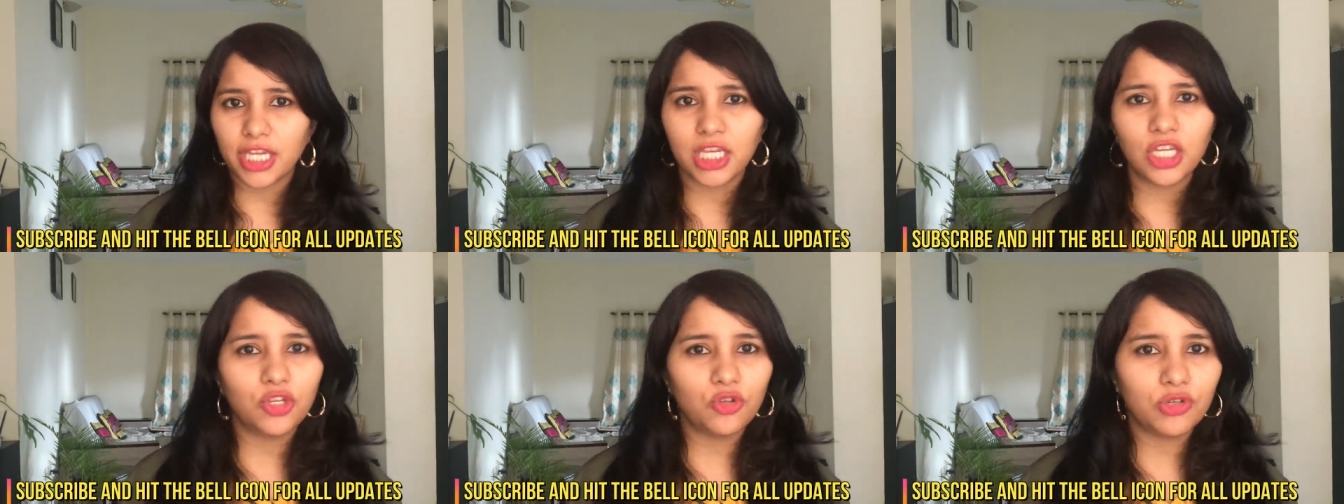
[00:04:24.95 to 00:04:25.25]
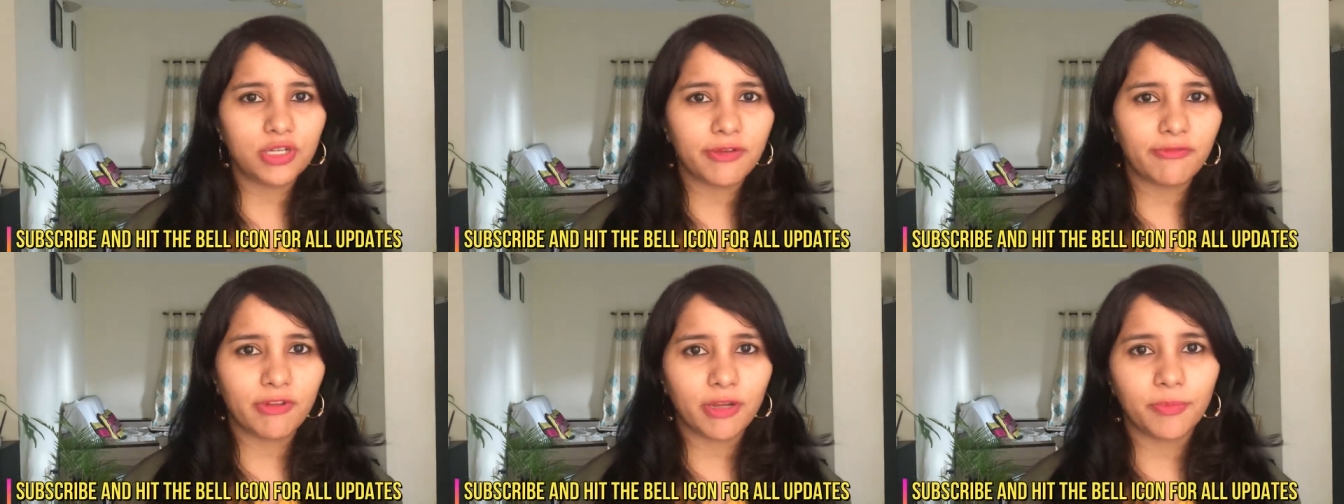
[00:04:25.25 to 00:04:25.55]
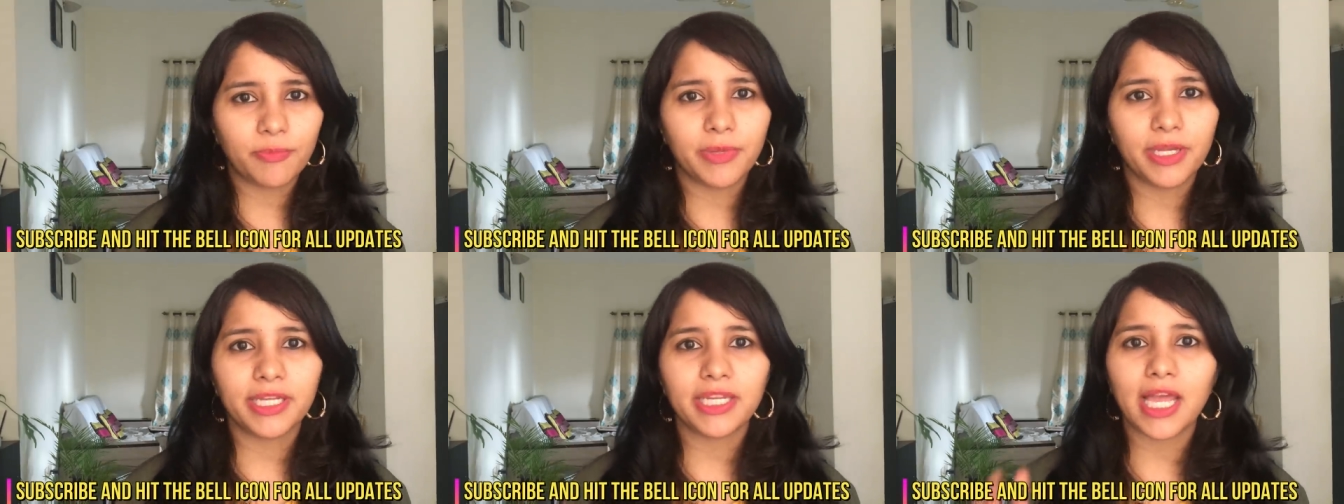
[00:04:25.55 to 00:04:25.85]
any new
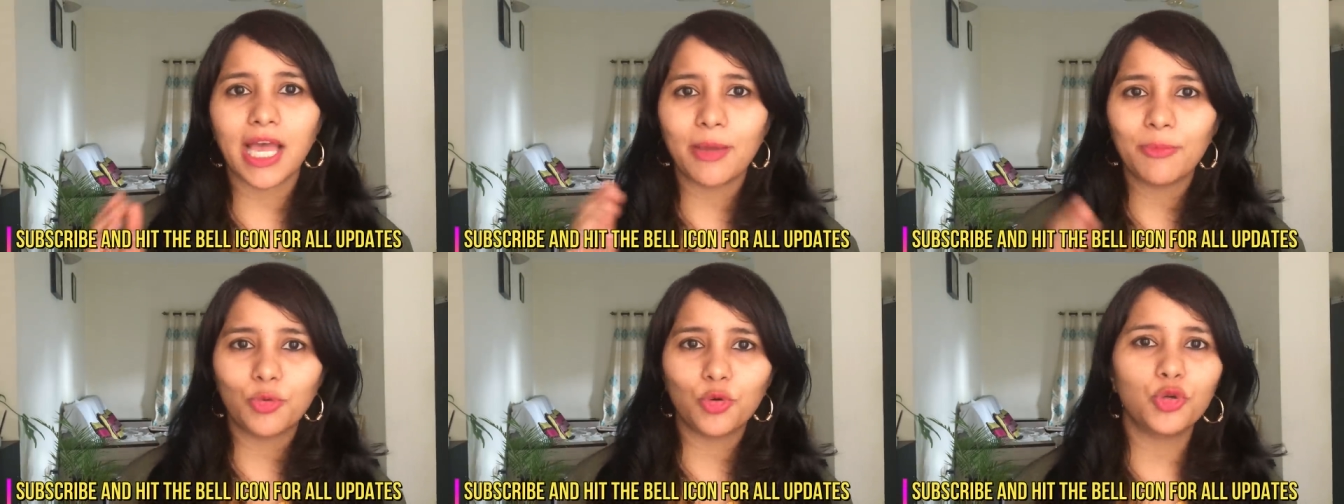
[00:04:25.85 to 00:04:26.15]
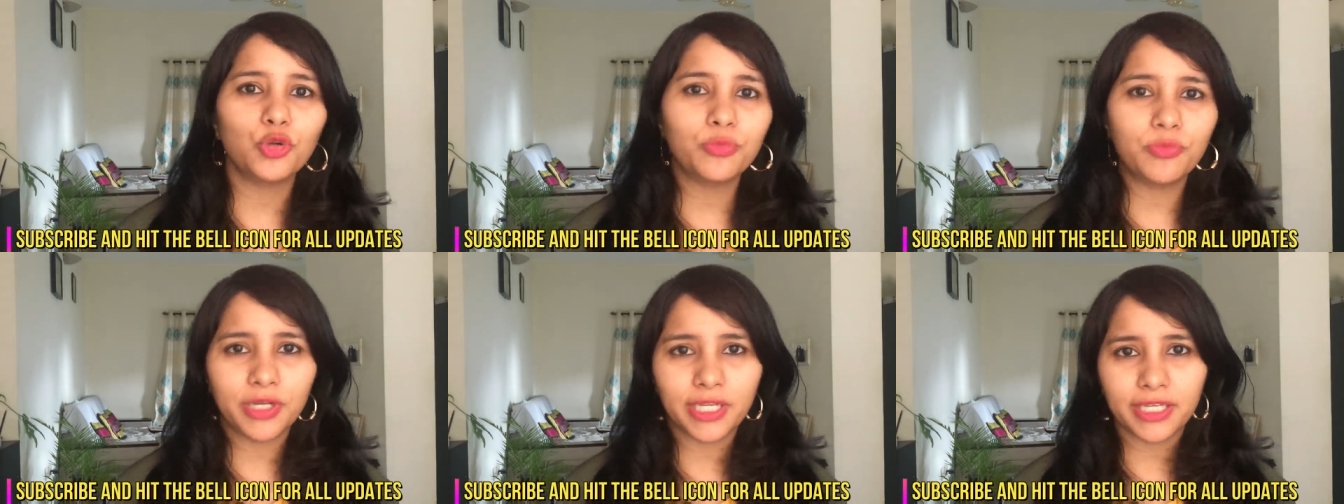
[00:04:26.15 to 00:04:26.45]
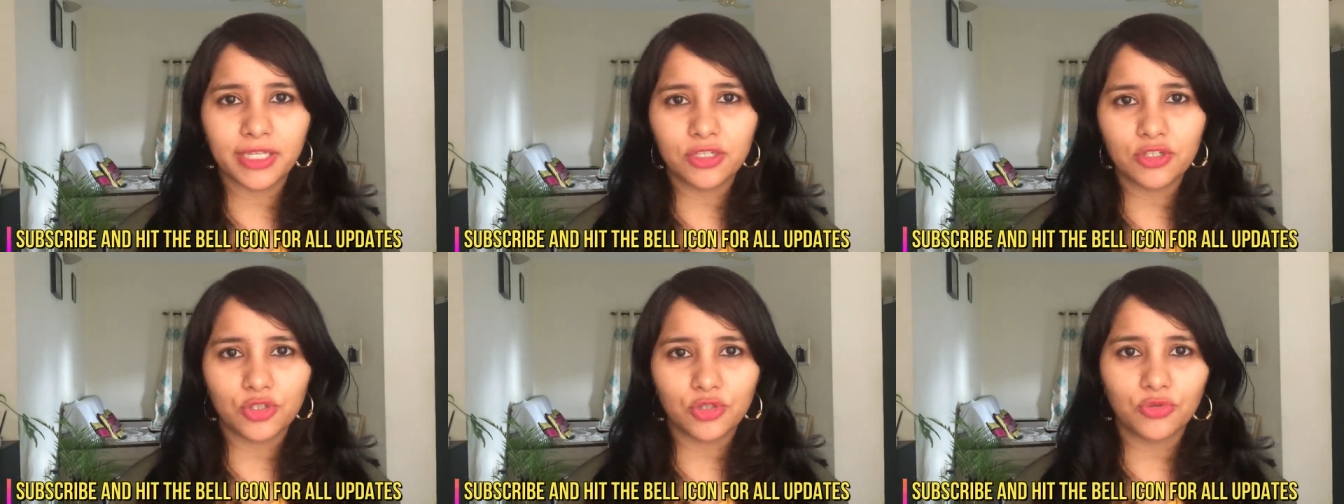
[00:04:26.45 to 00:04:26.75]
development, I'm going to
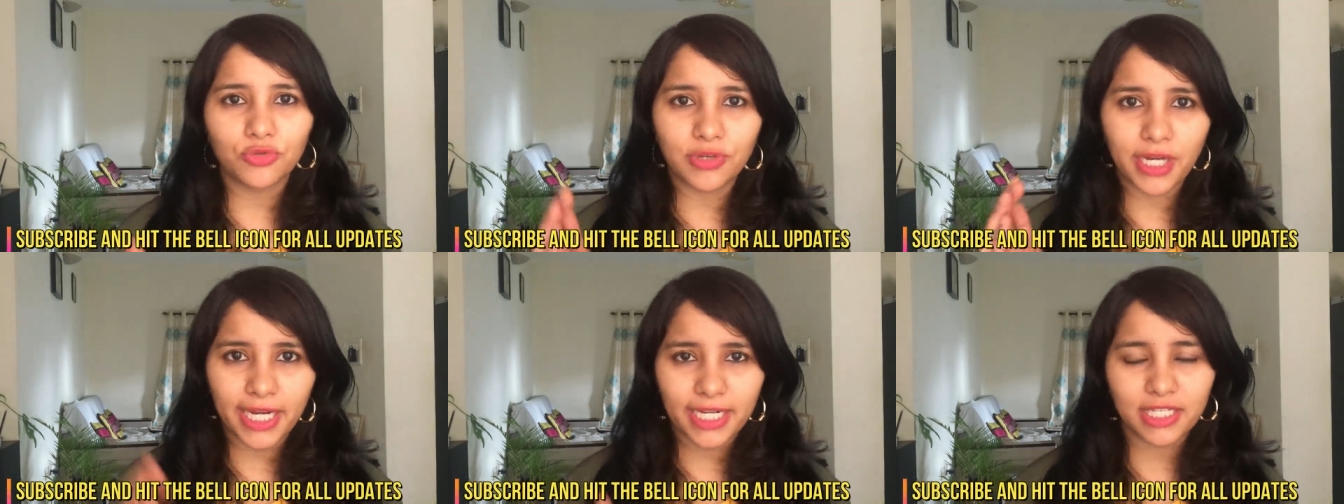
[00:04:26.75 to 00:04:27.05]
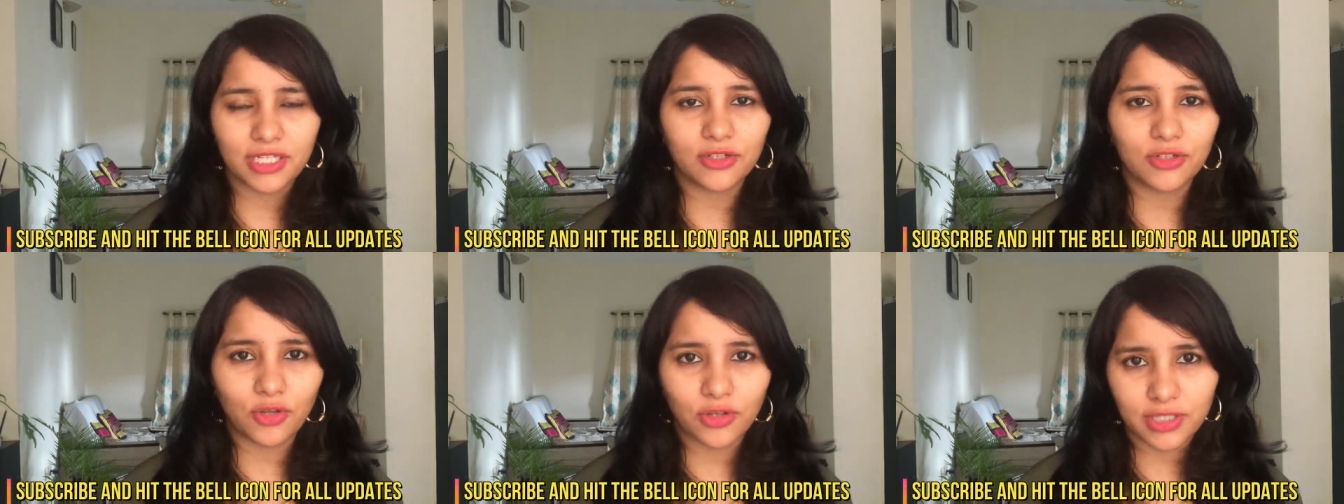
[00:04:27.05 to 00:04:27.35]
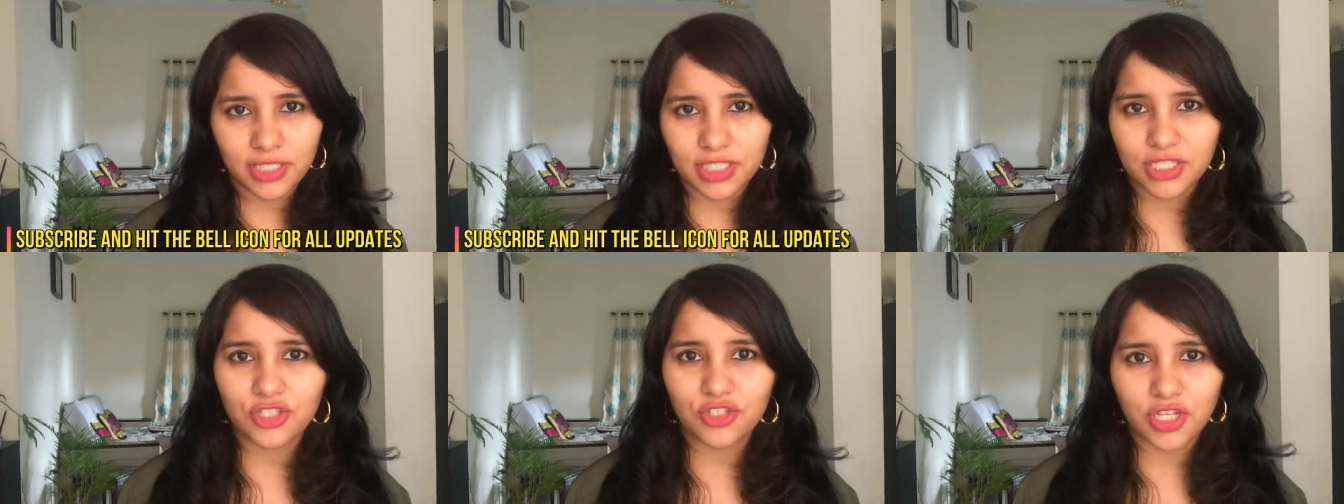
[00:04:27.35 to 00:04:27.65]
bring it to you right here
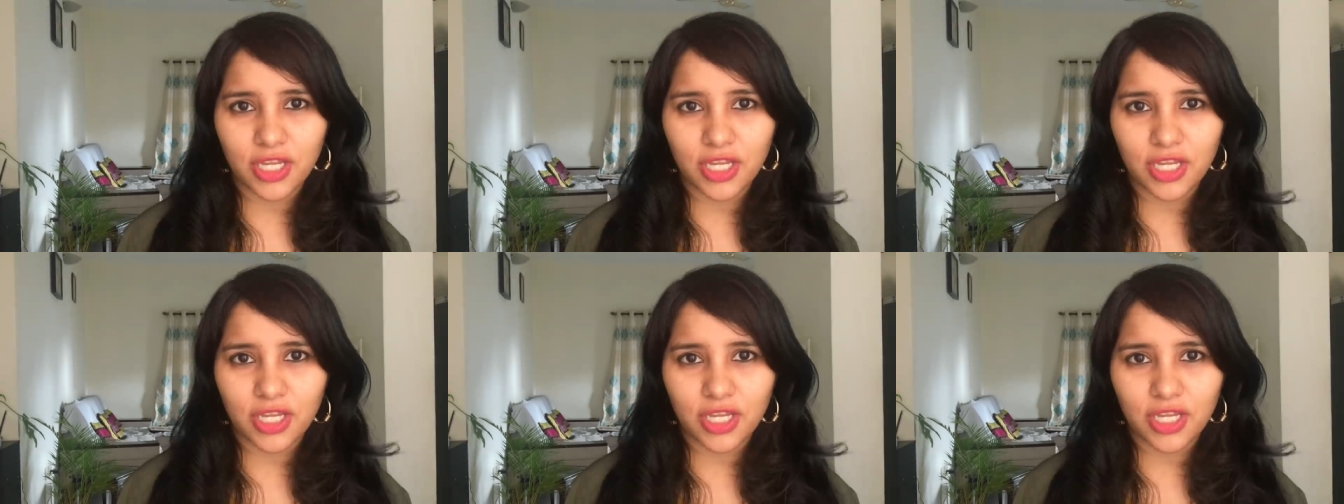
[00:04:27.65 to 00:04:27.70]
on this